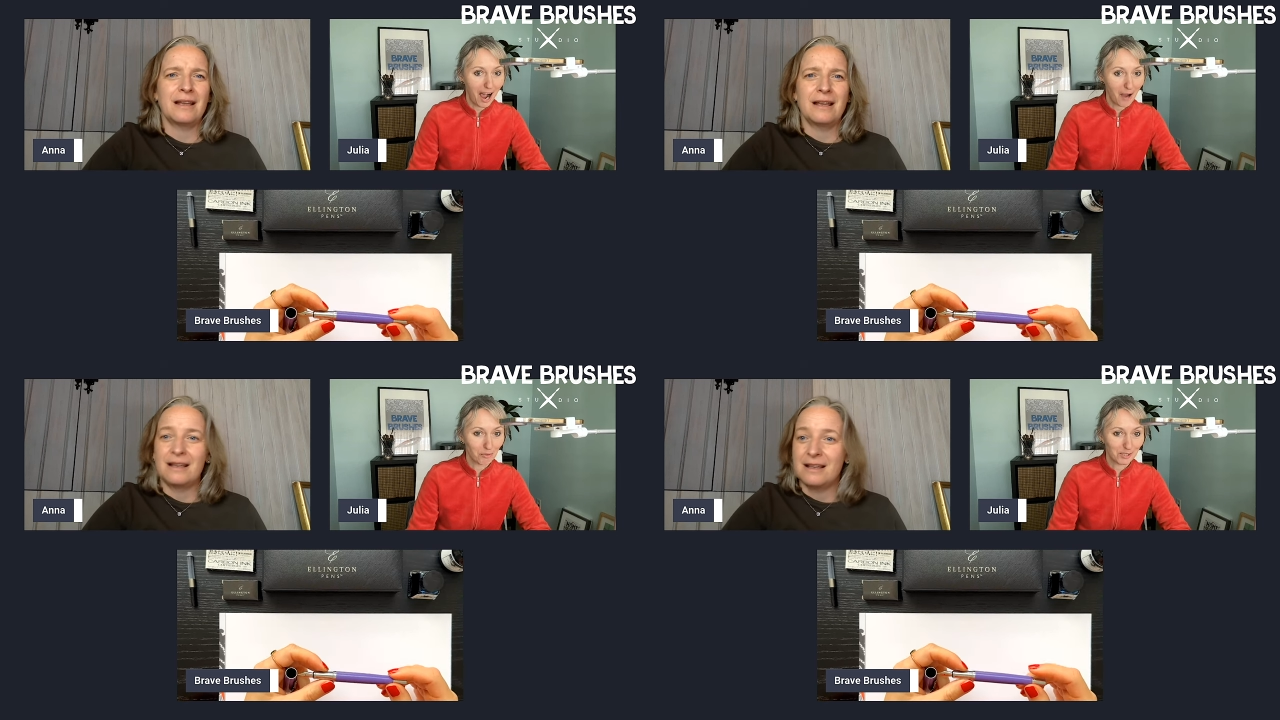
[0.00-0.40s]

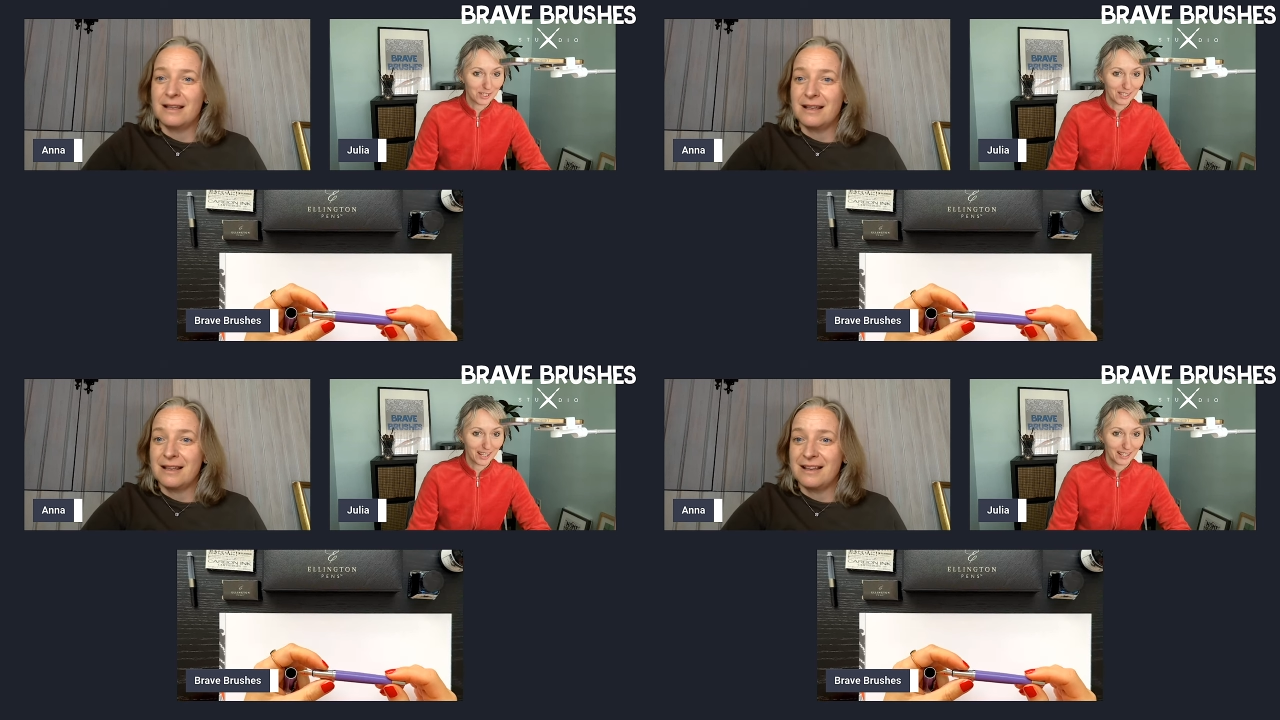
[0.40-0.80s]
Speaker 1: I would
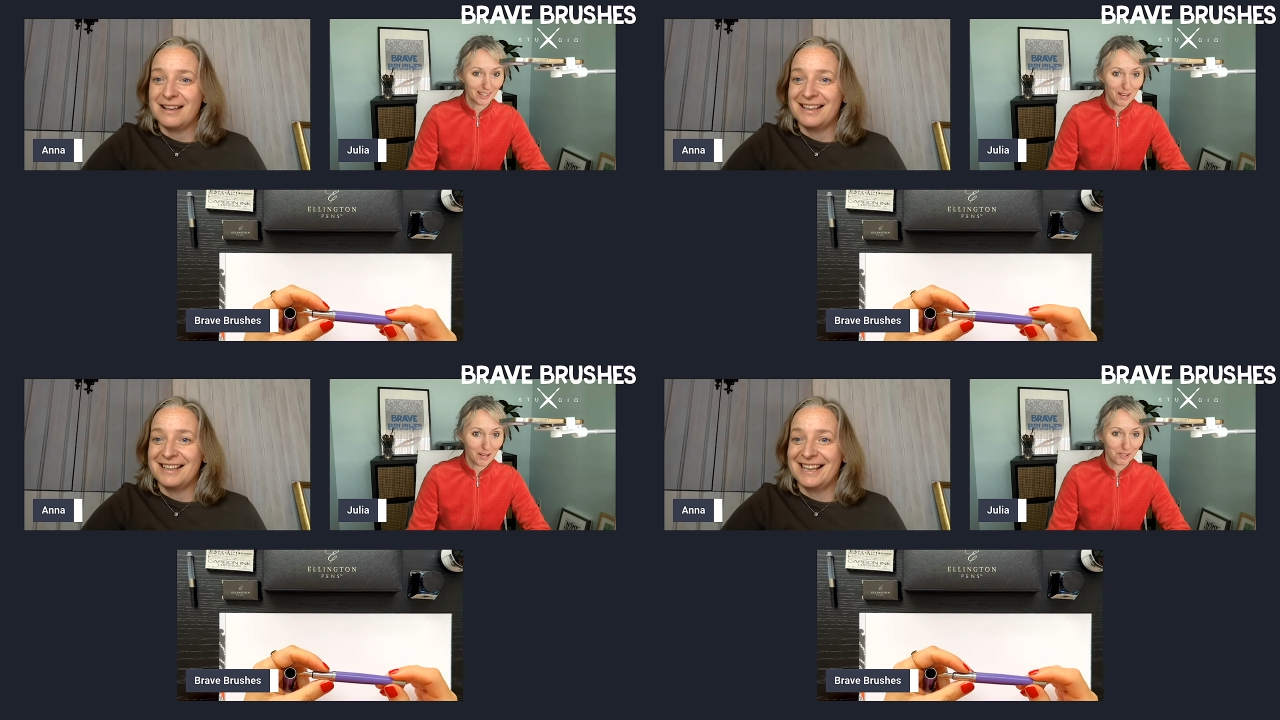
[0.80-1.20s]

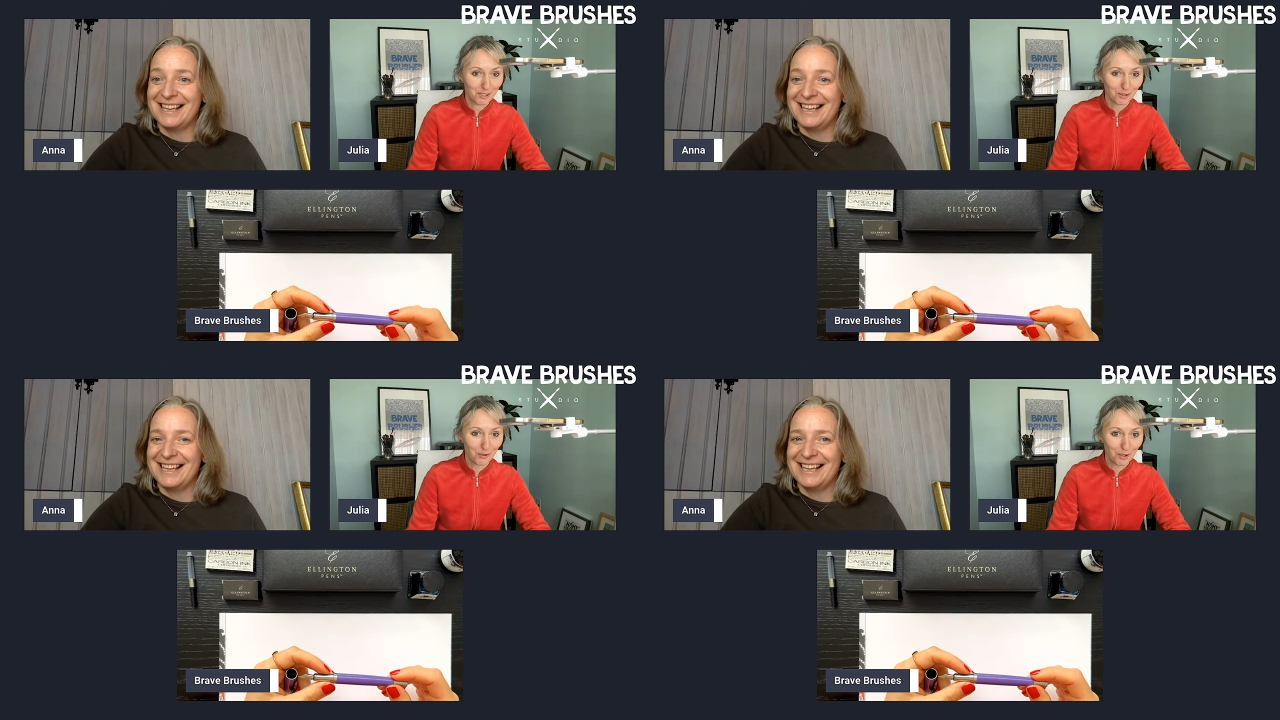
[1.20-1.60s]
say
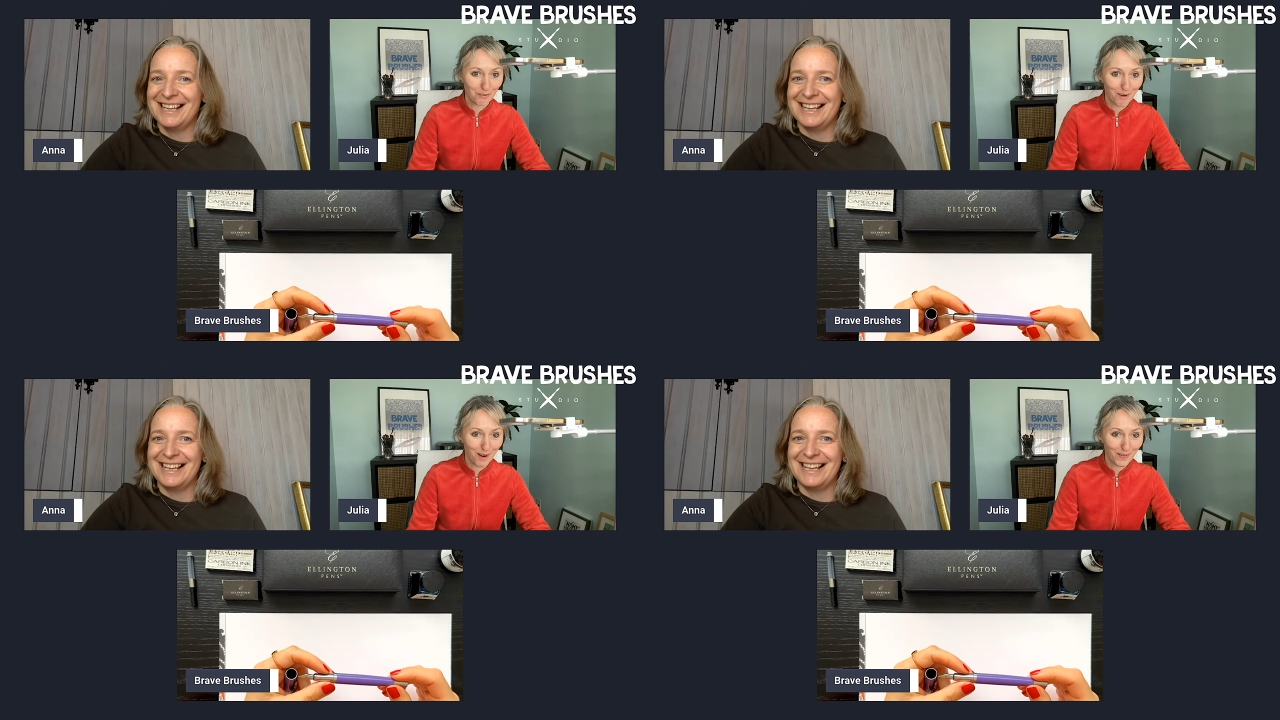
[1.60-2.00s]
let's talk
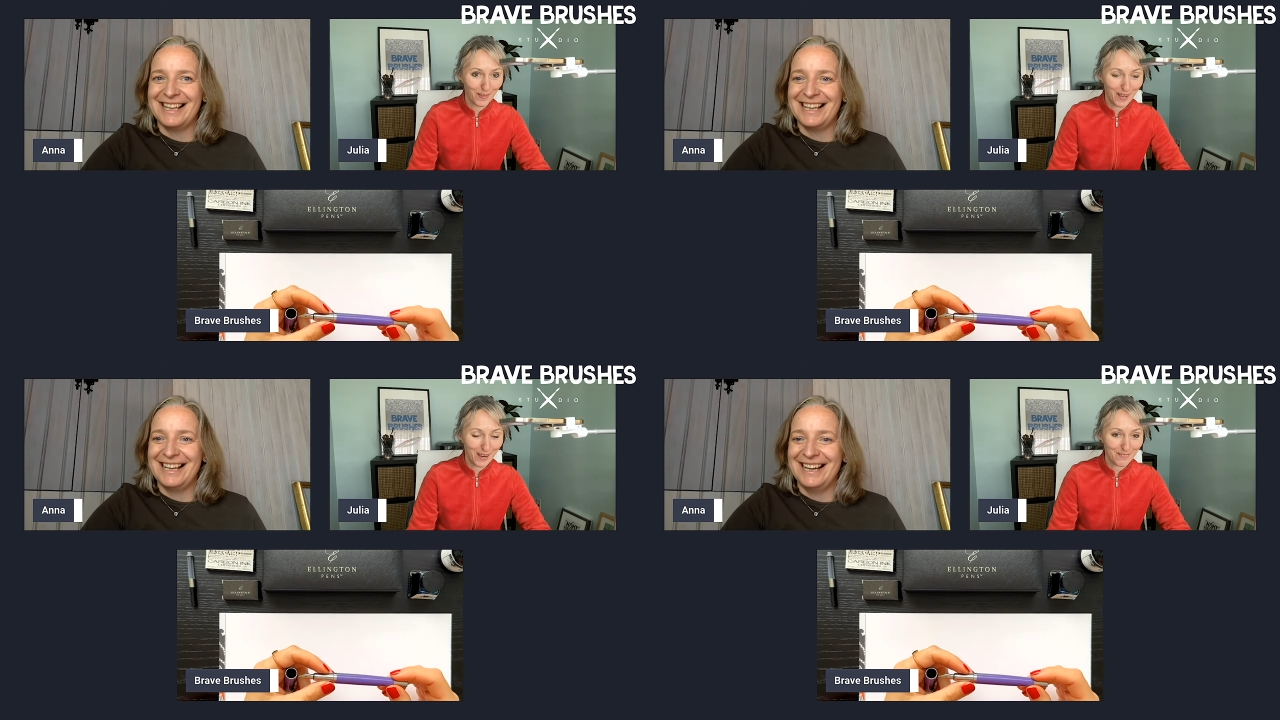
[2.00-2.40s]

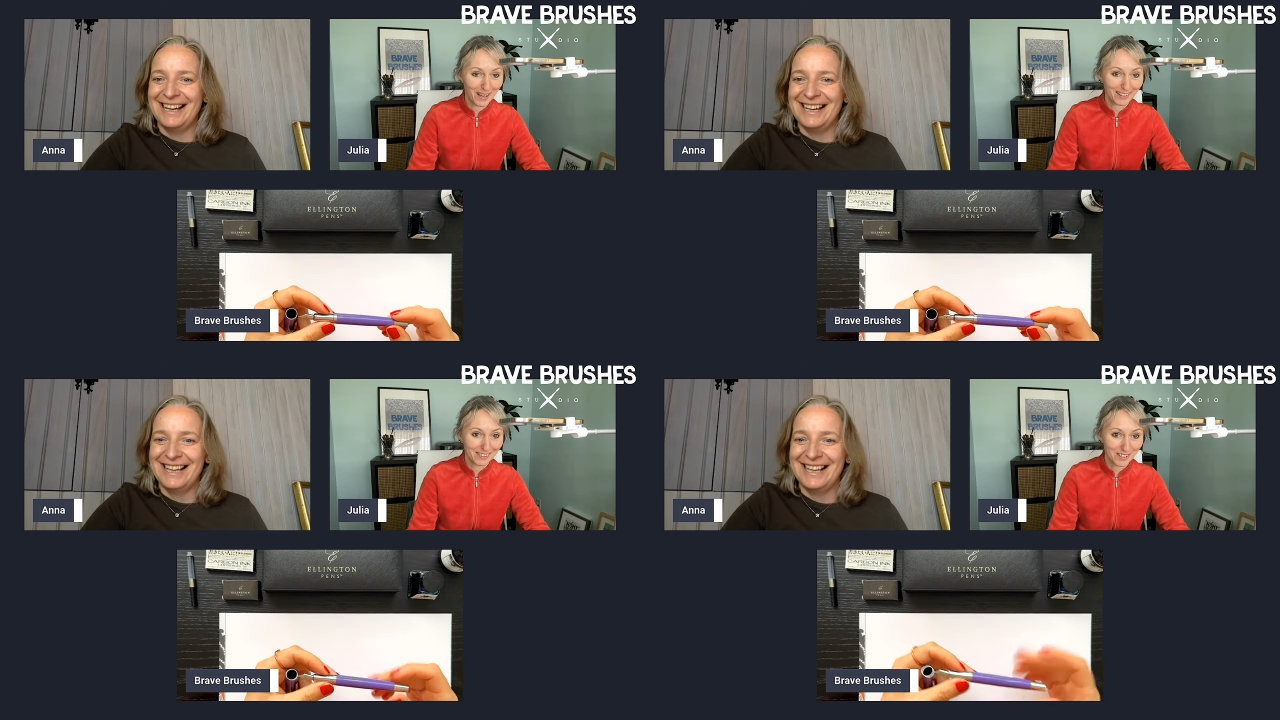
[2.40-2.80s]
about them
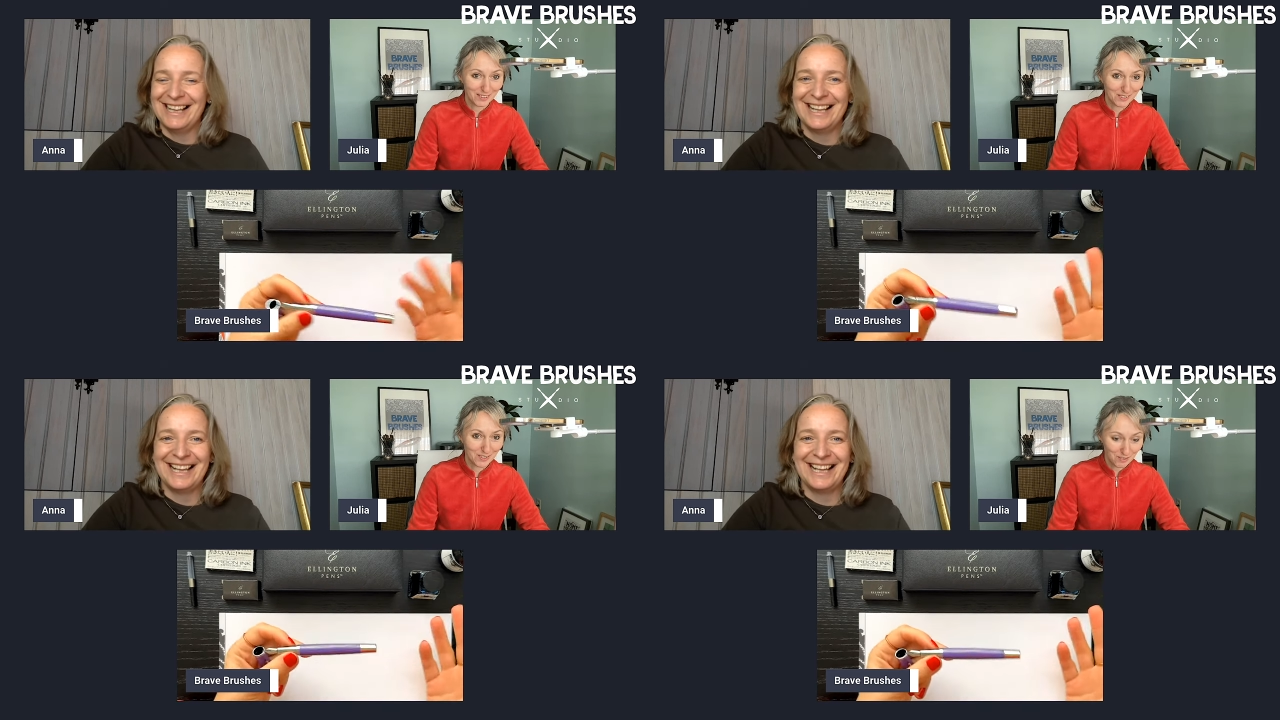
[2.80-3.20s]
and
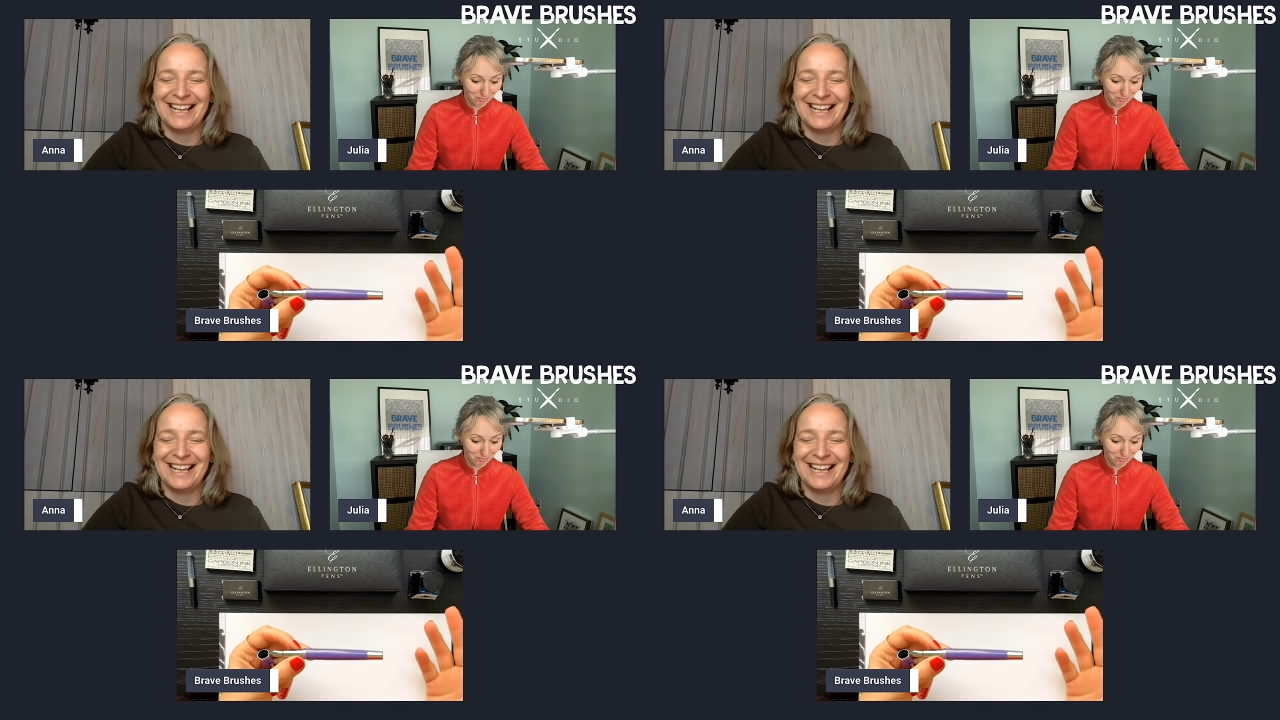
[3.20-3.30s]
uh,